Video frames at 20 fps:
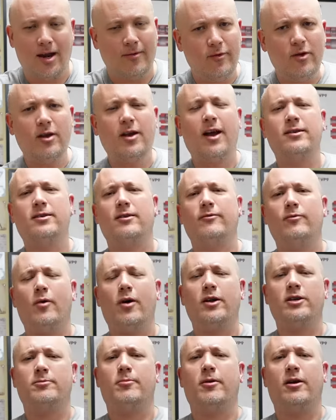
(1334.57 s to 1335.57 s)
If you guys have
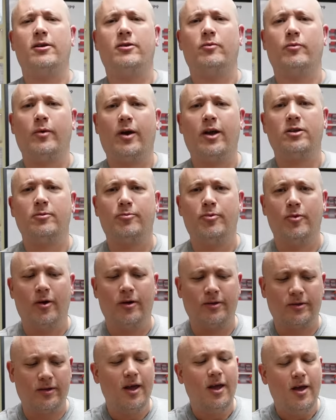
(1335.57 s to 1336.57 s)
watched my other range
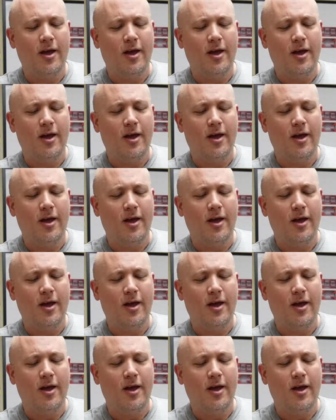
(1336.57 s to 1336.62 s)
reports,